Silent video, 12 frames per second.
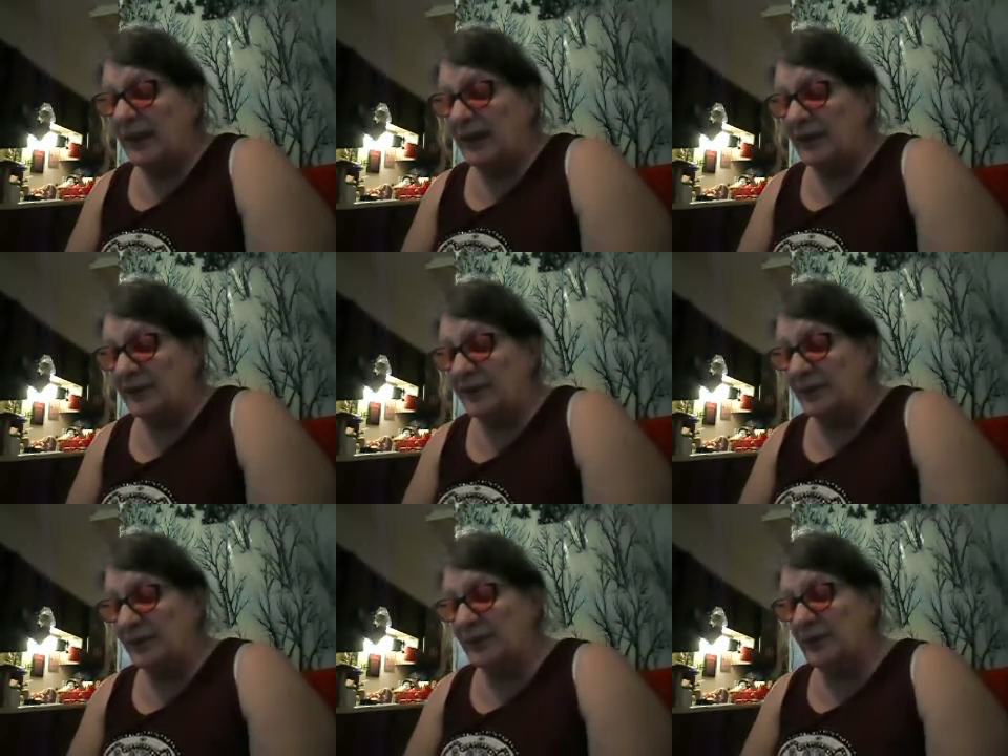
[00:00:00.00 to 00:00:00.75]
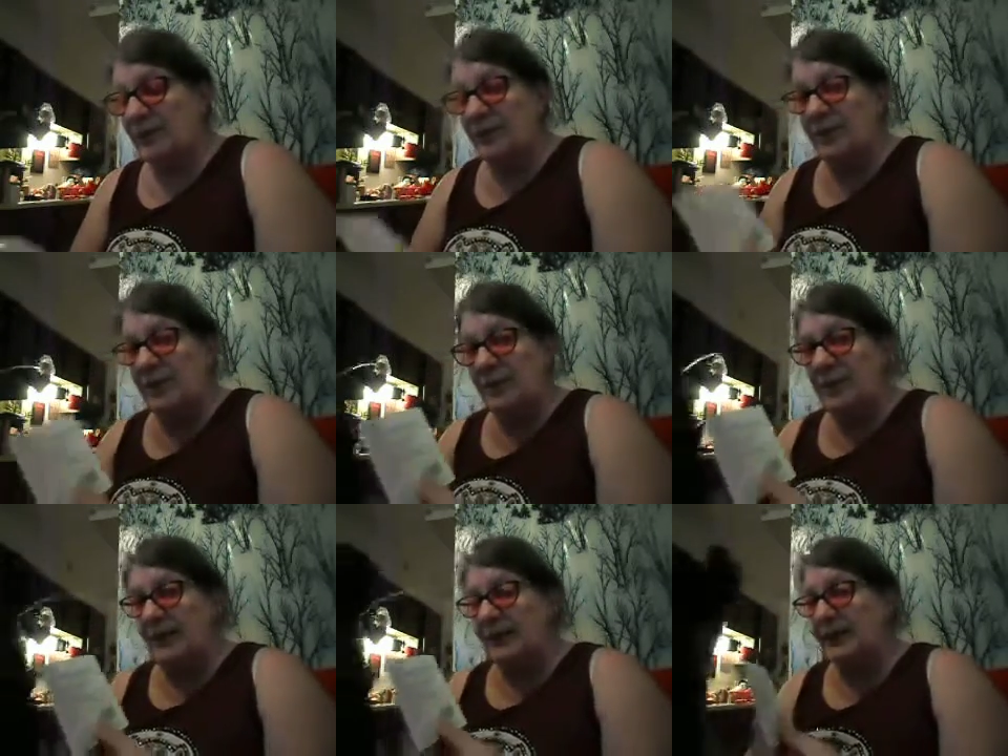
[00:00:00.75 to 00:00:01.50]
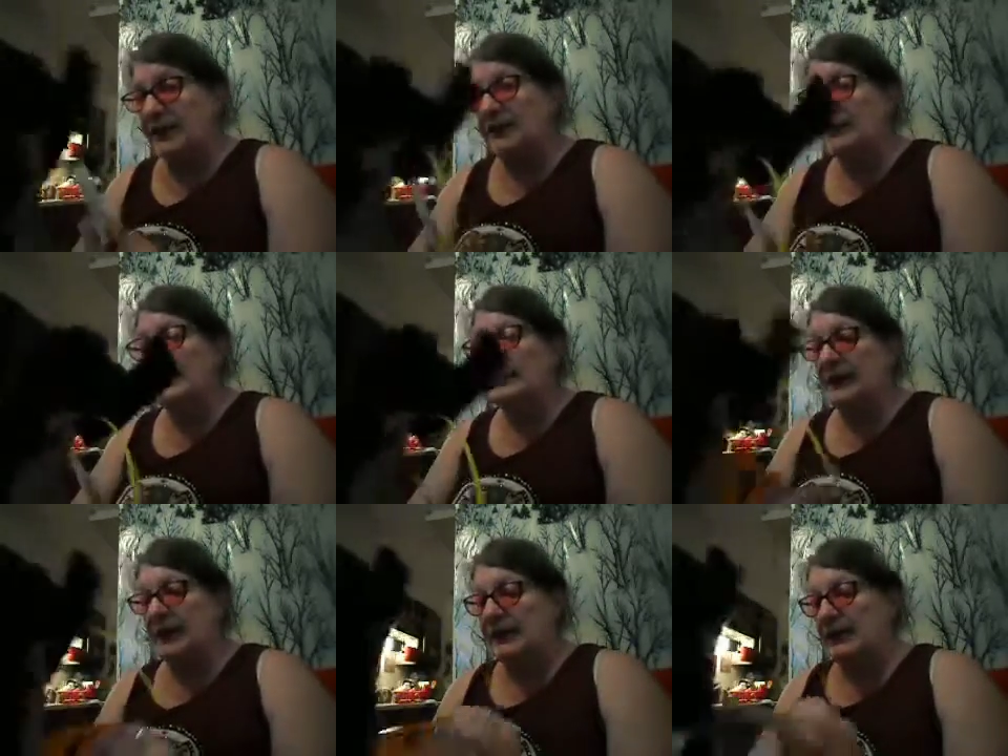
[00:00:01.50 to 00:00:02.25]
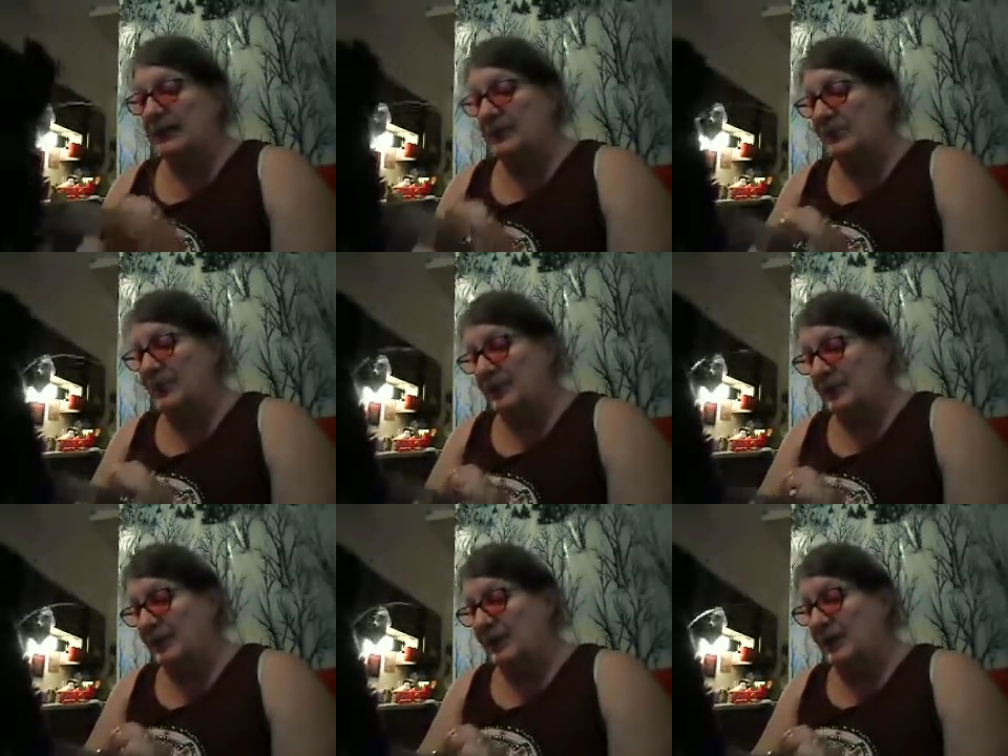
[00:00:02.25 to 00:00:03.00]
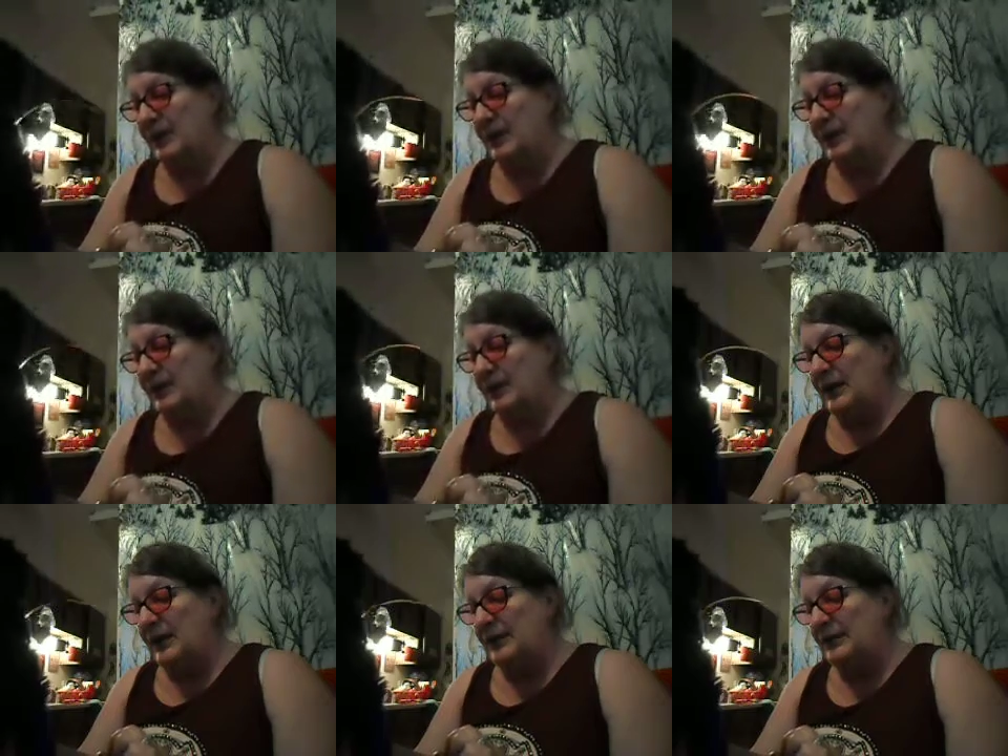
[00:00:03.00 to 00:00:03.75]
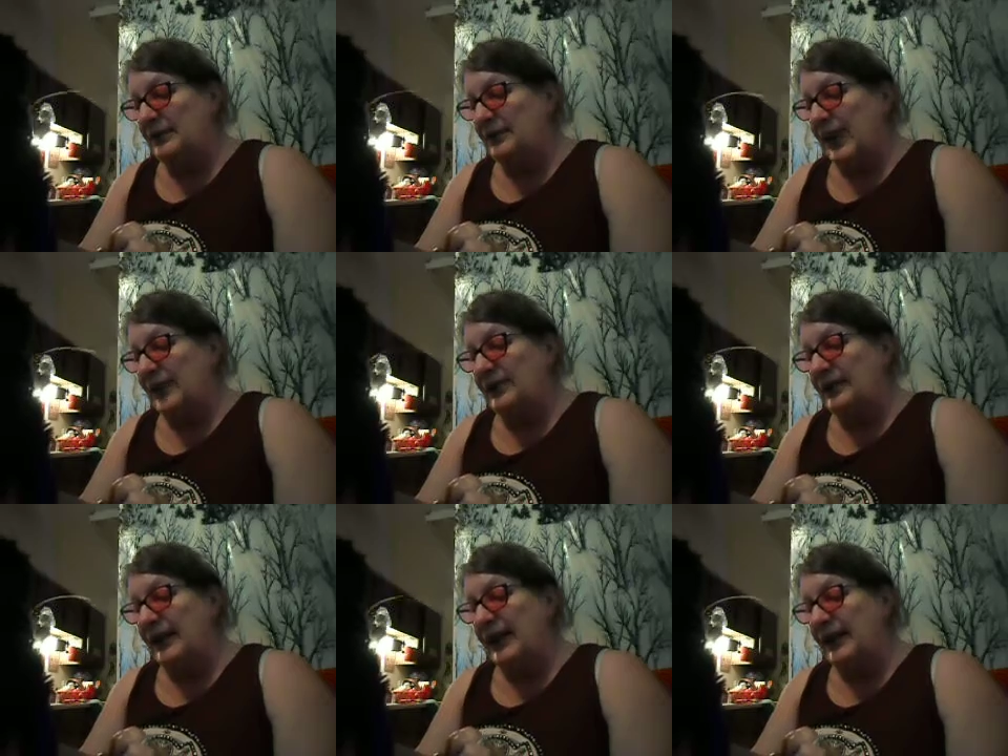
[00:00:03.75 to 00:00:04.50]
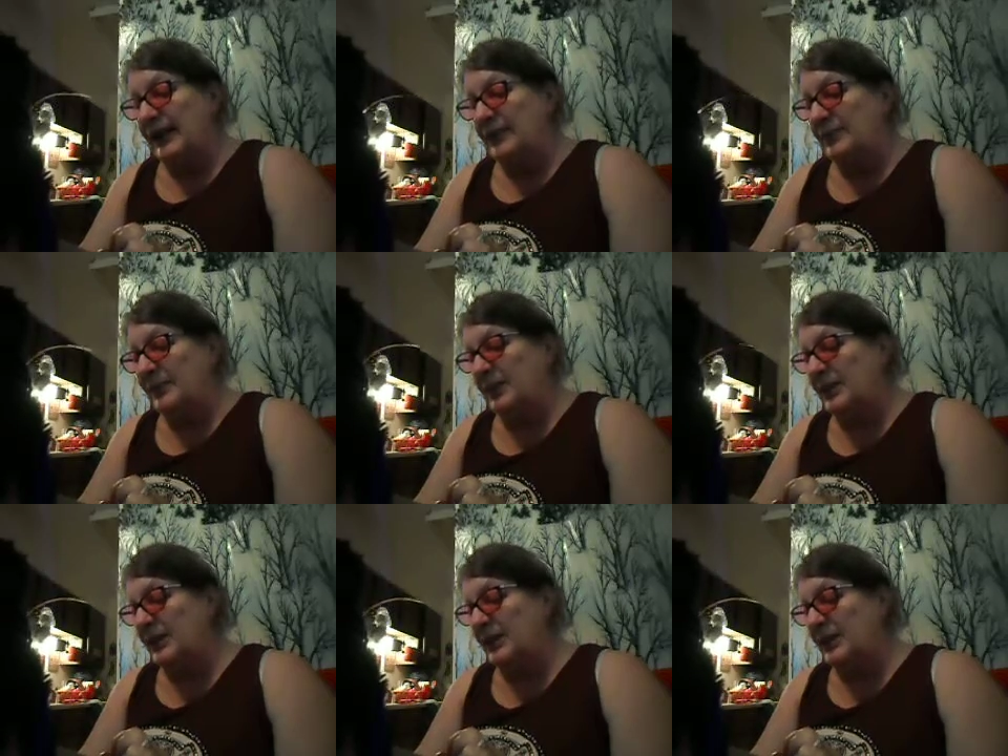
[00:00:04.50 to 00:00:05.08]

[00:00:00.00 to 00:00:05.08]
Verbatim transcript: A's, three AAA batteries inside of him. Spider light up.